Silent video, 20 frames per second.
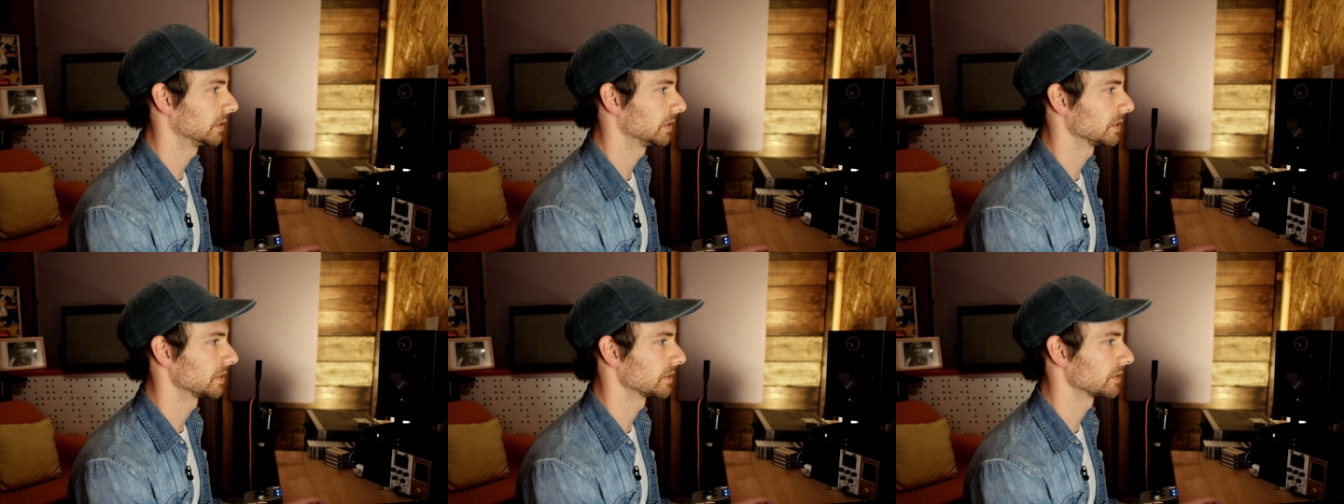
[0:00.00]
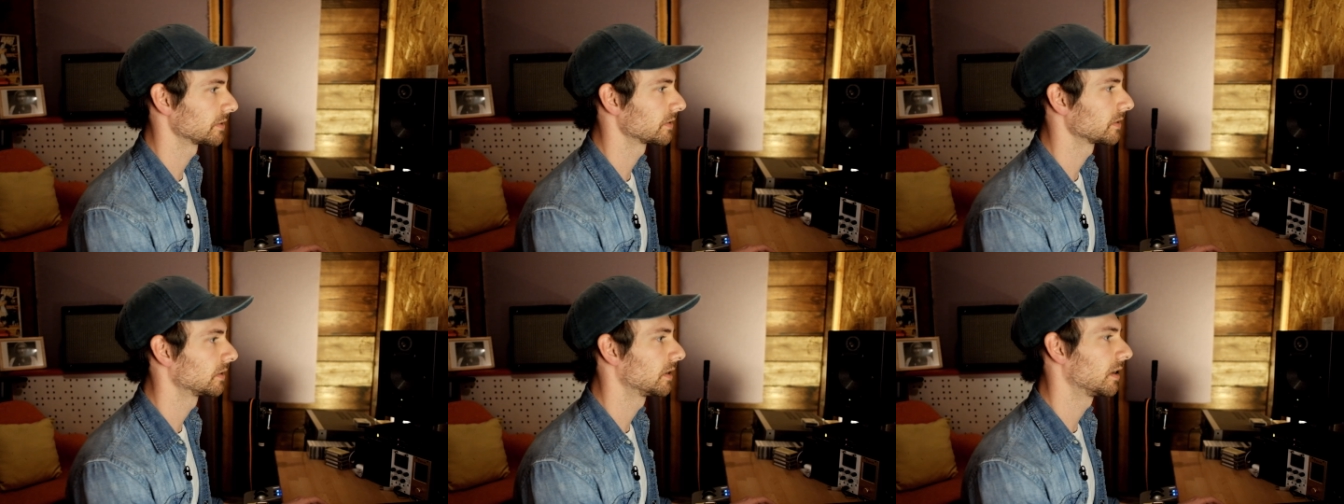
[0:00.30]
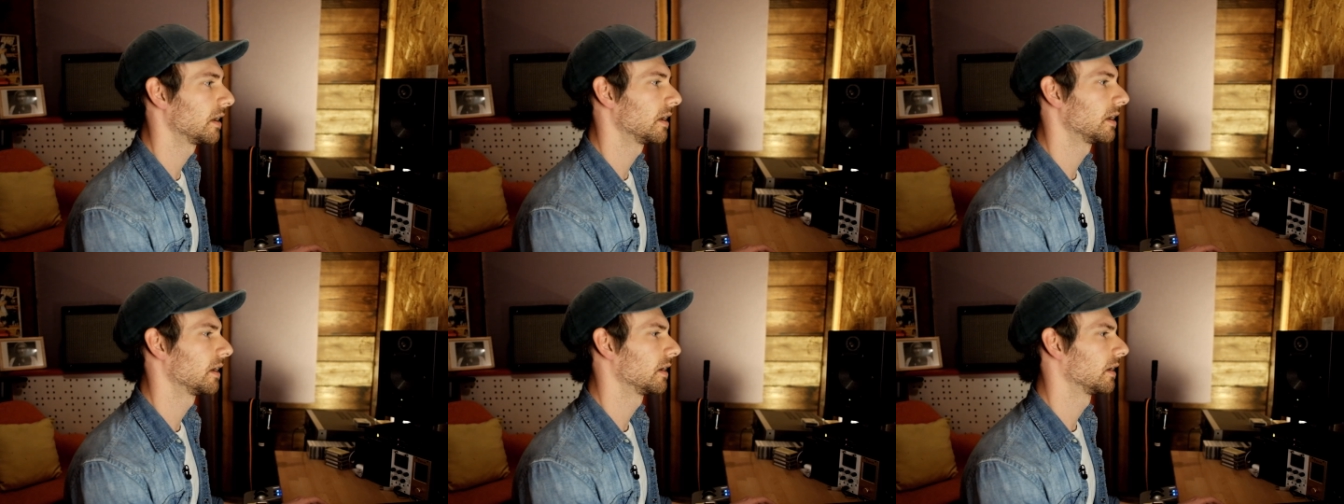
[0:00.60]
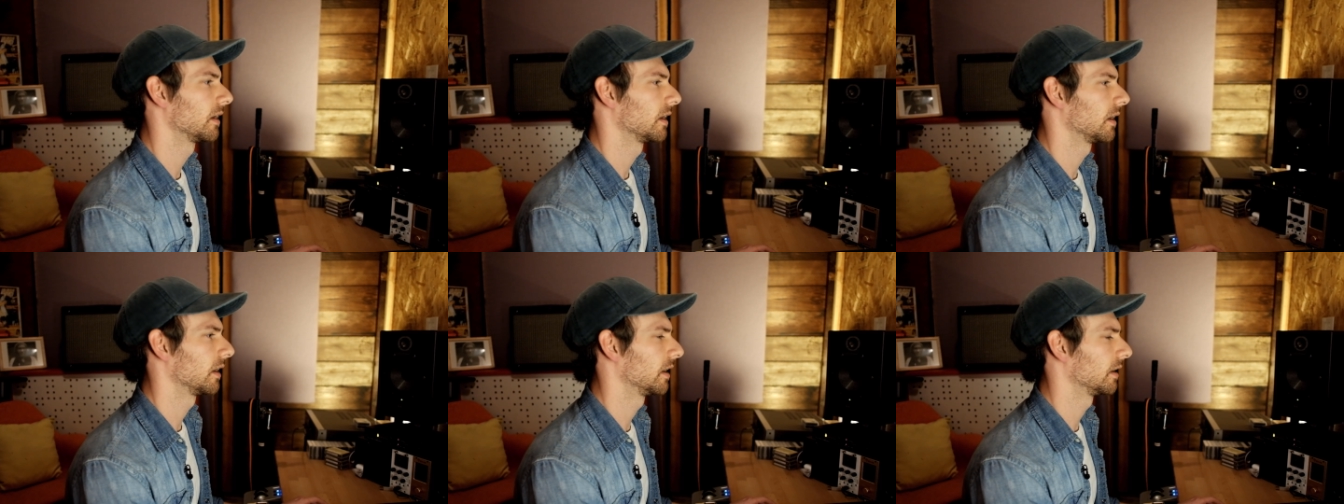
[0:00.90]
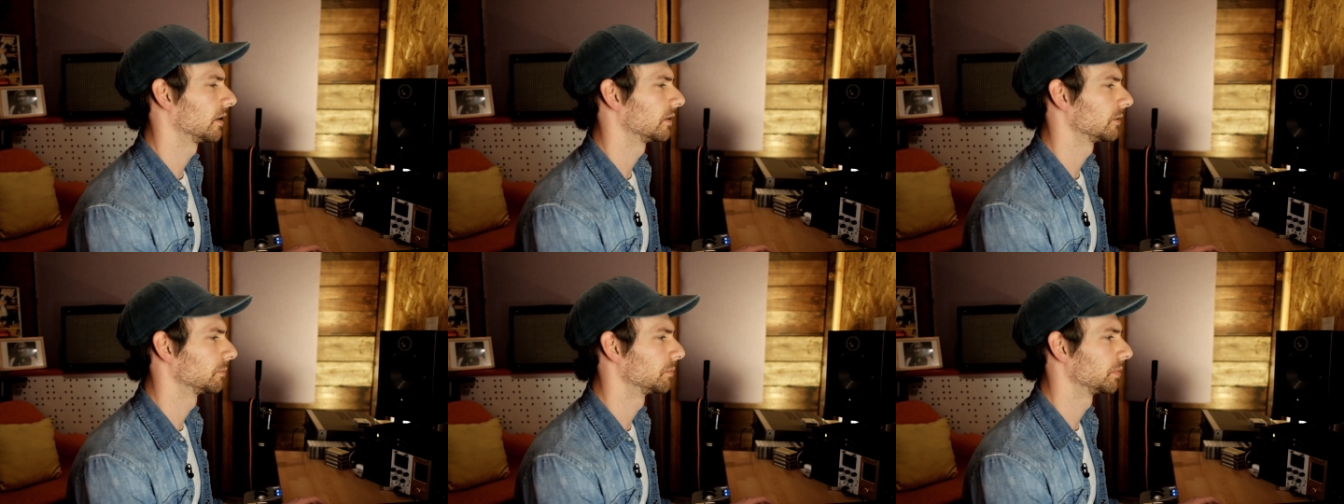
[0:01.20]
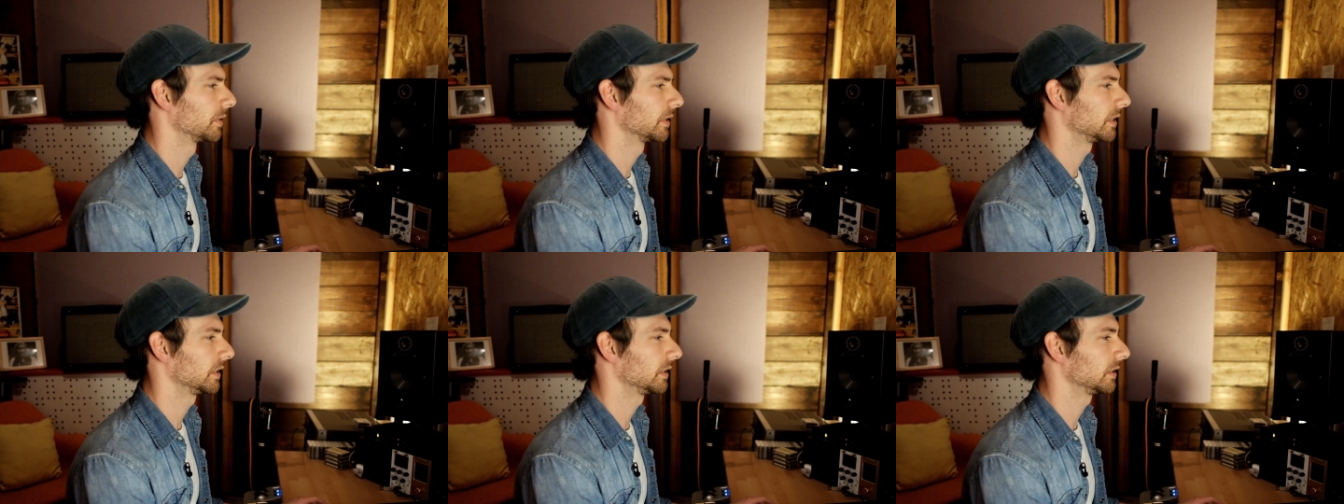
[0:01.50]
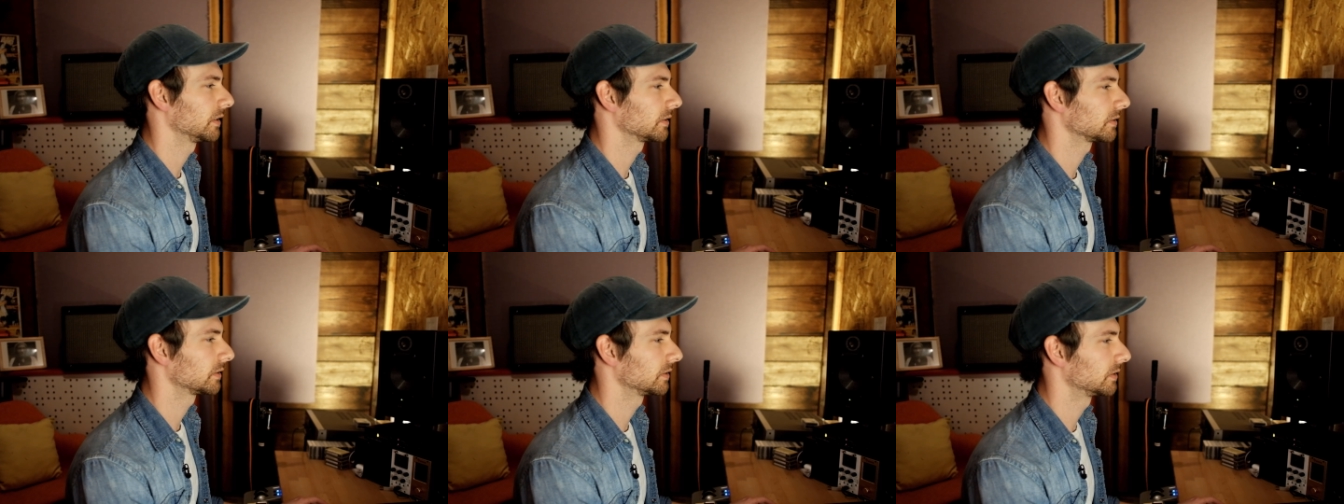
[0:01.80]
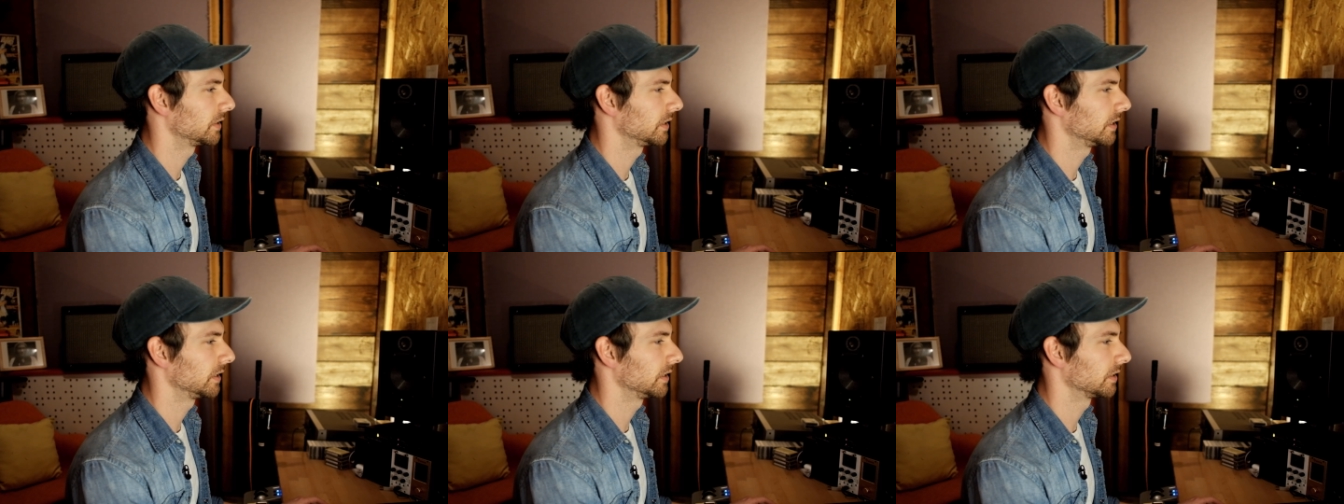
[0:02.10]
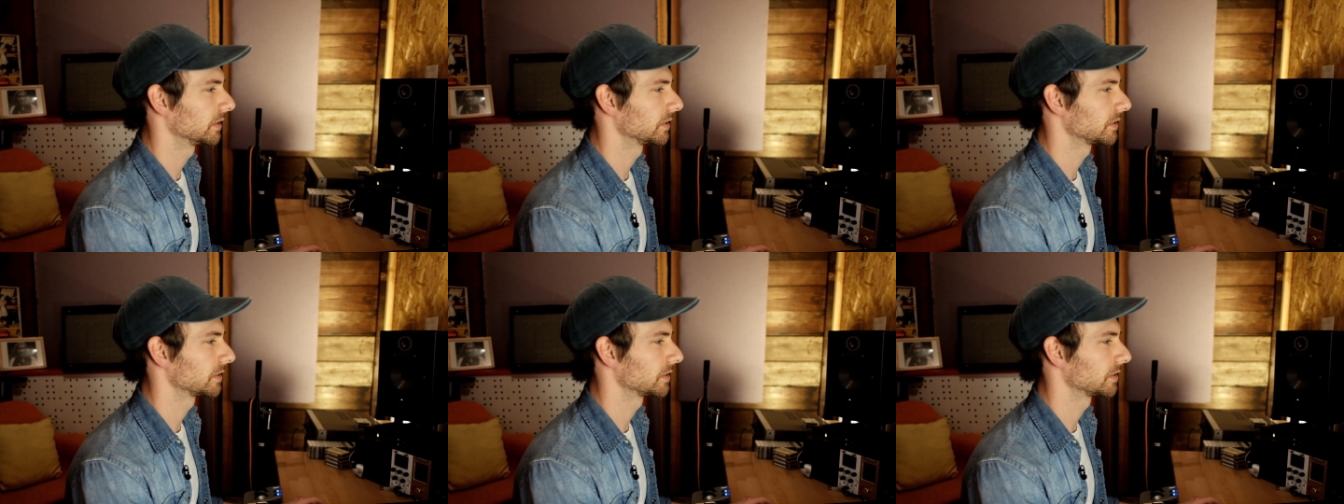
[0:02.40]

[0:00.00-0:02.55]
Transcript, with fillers: is I'll bring the